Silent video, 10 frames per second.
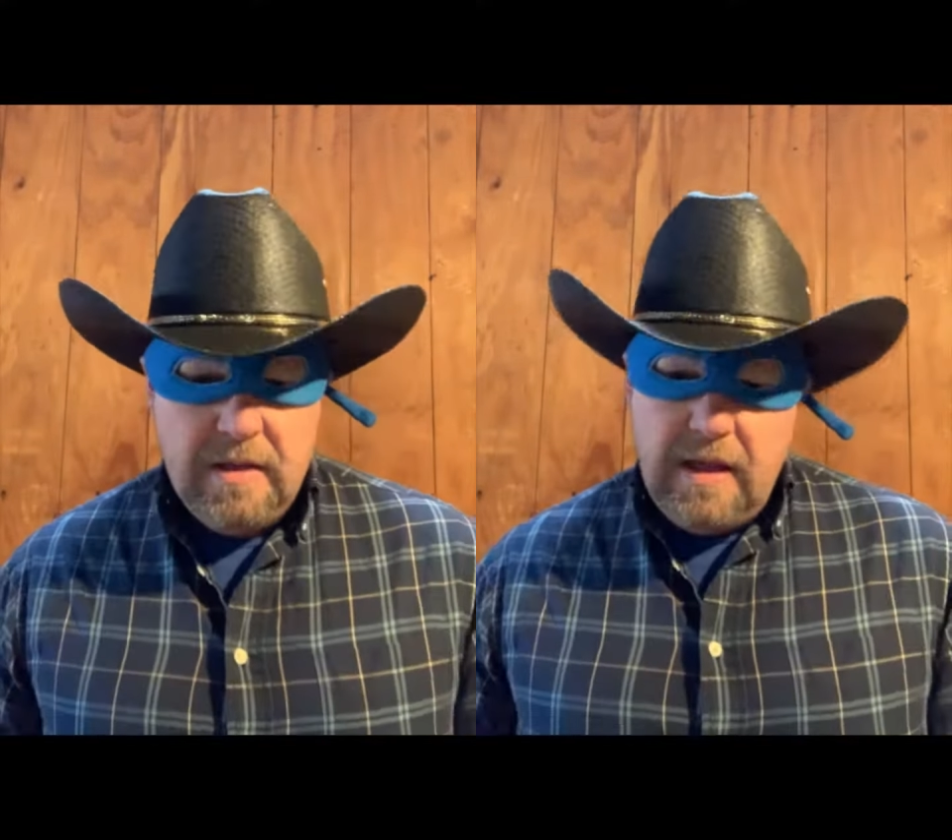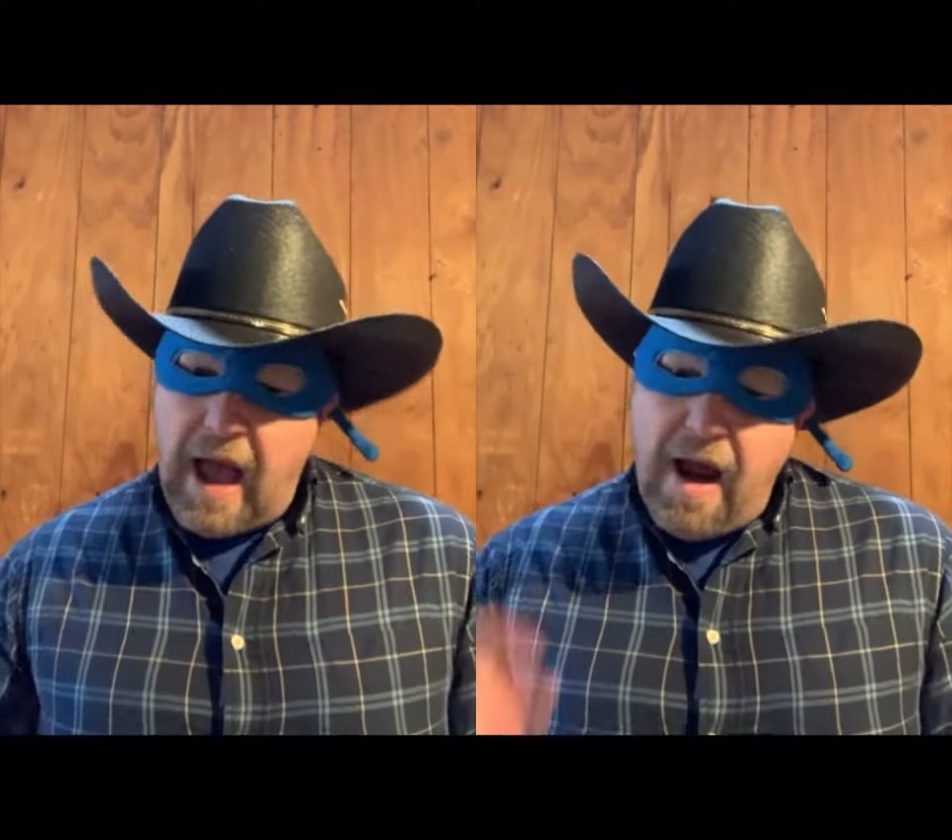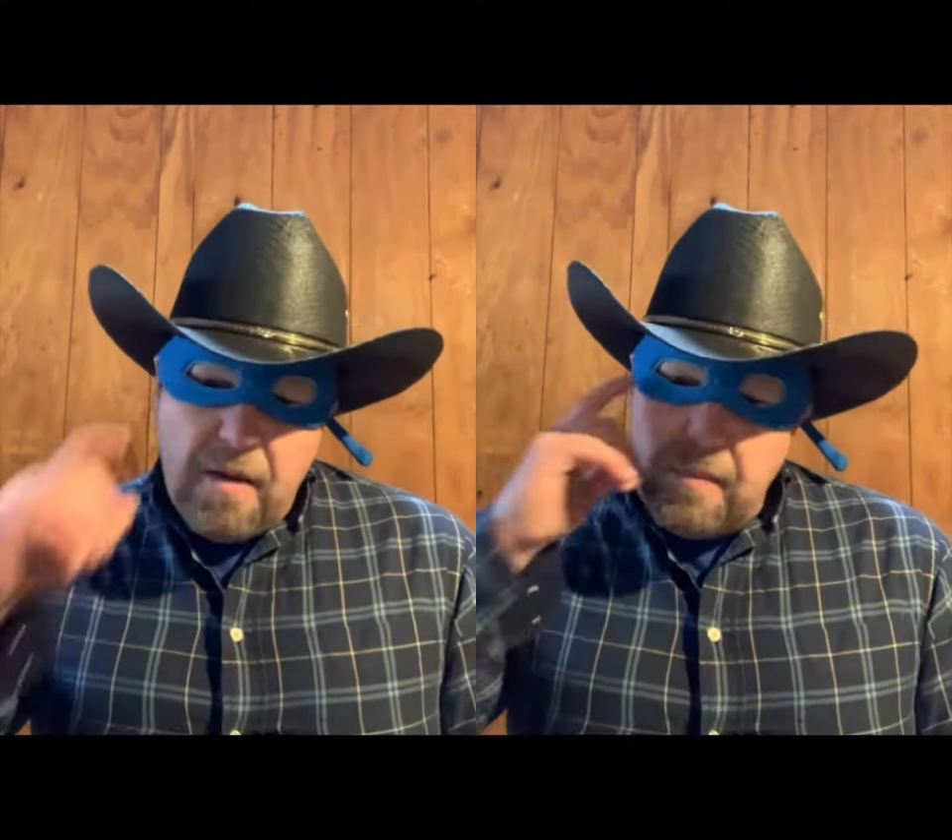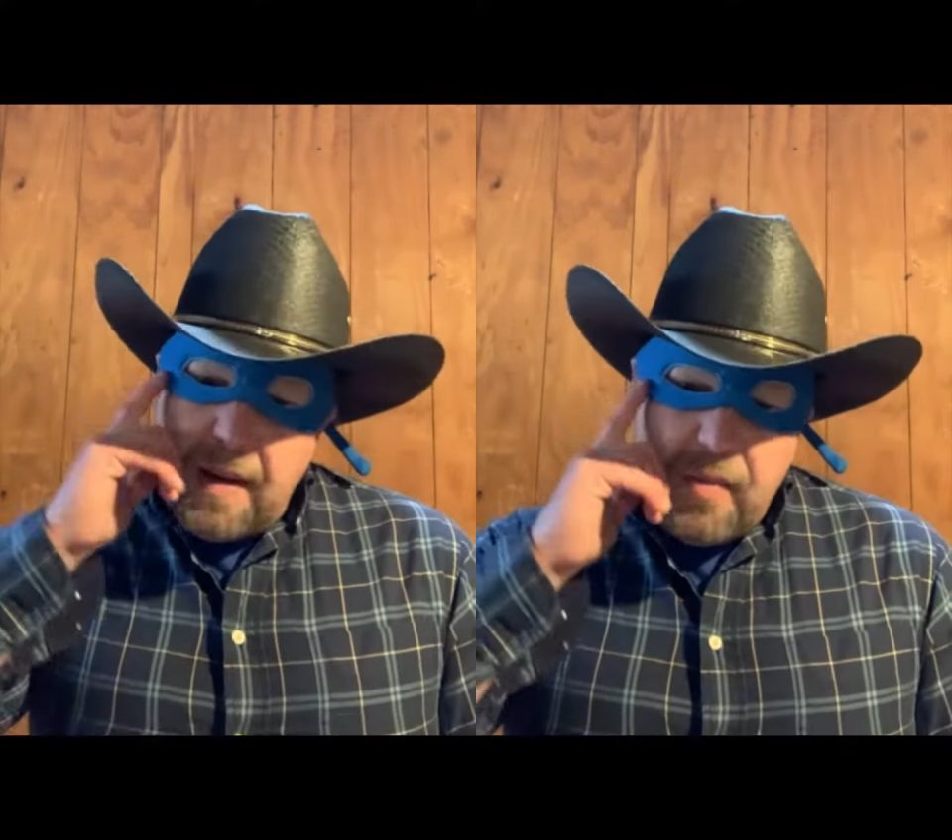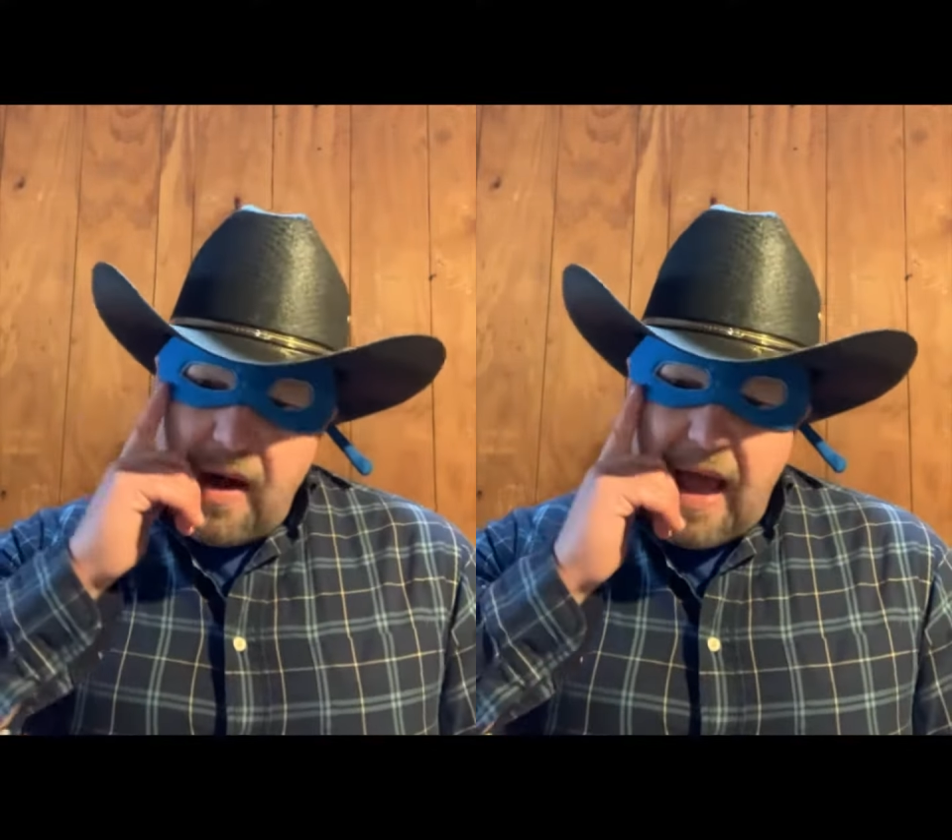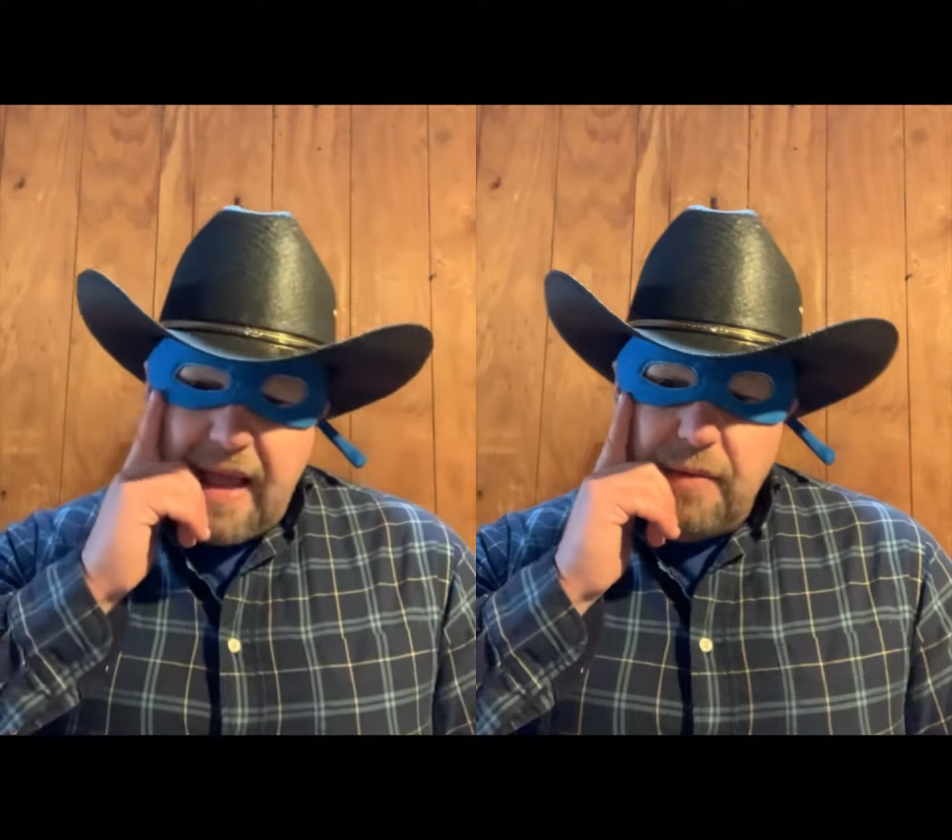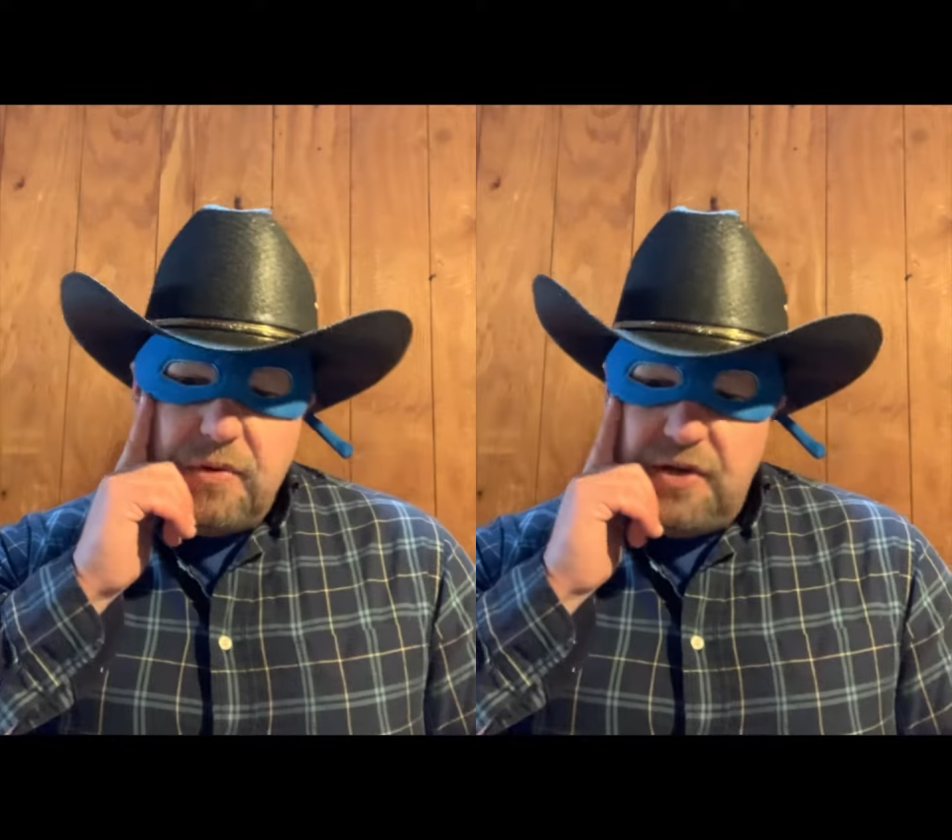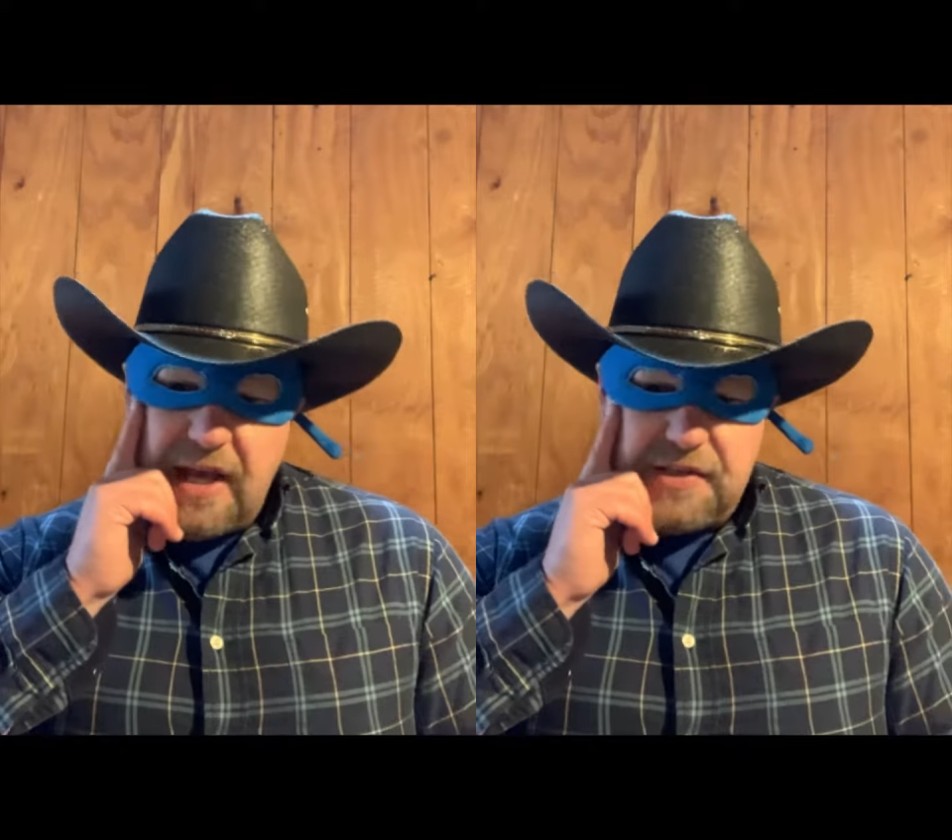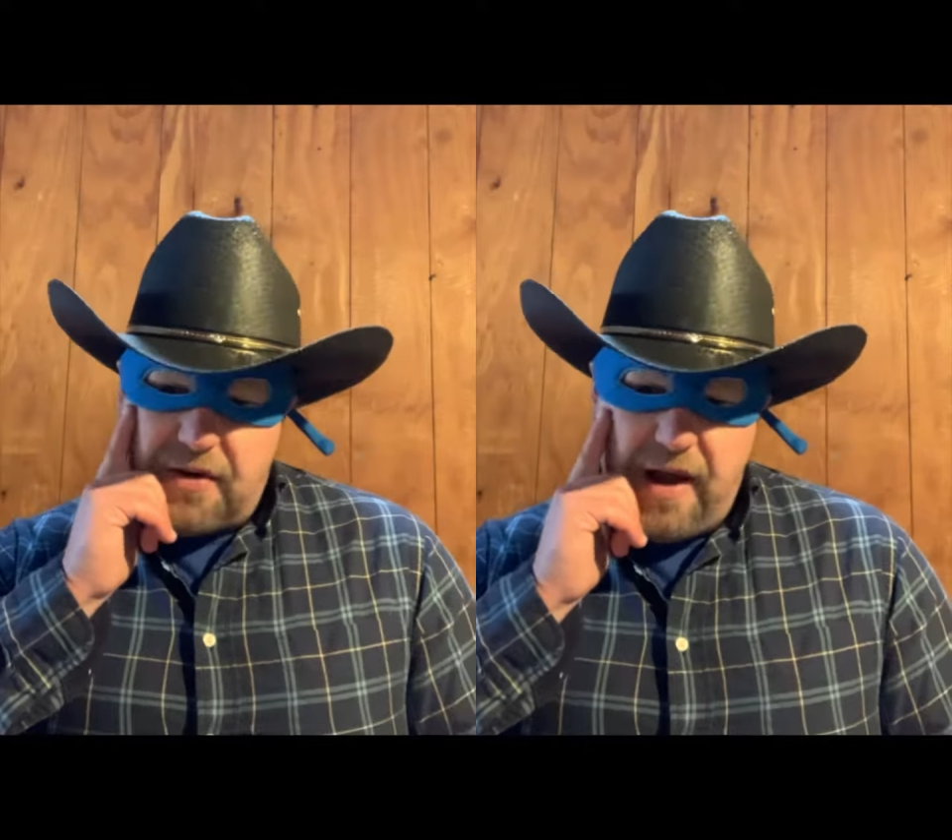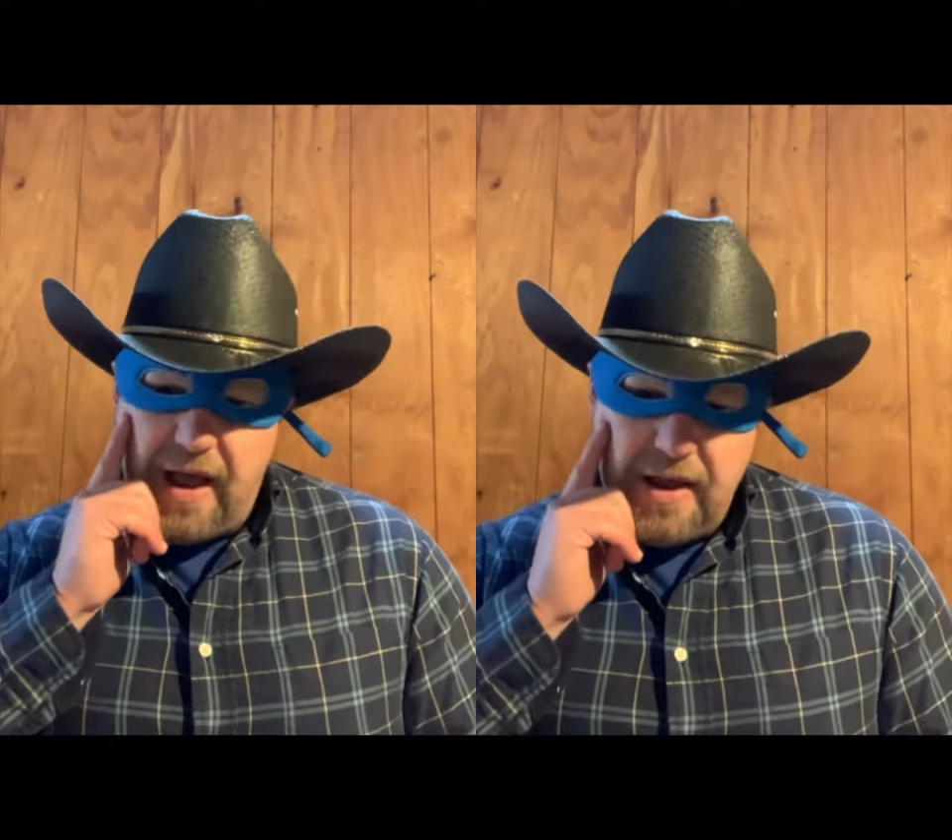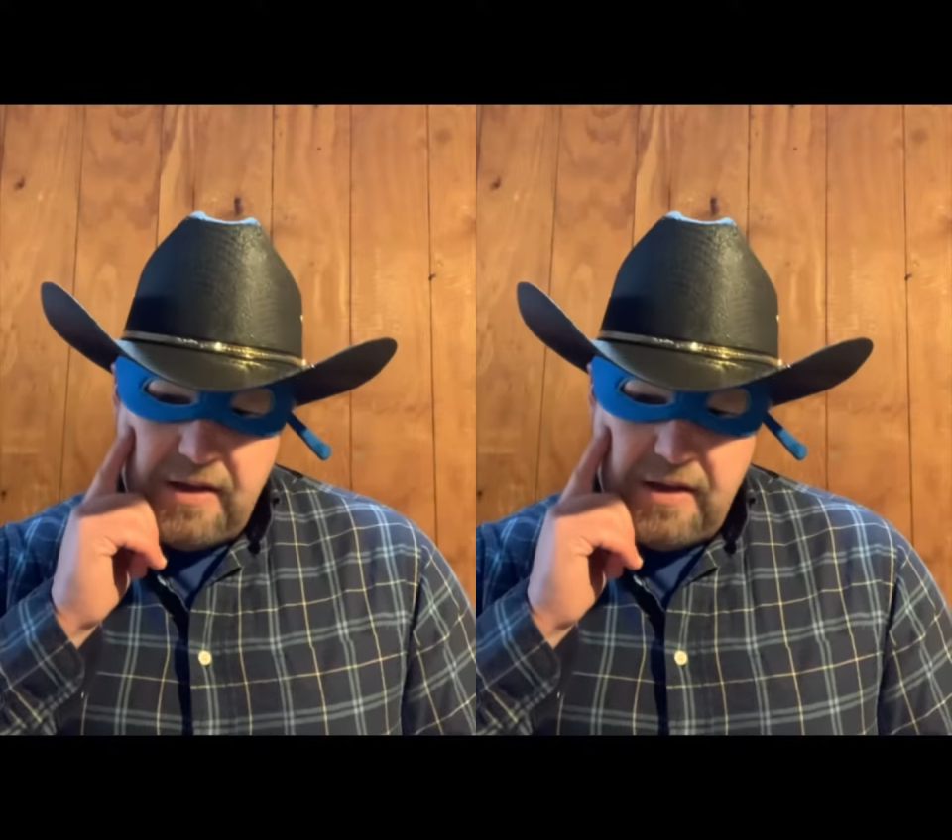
I remember it like it was yesterday.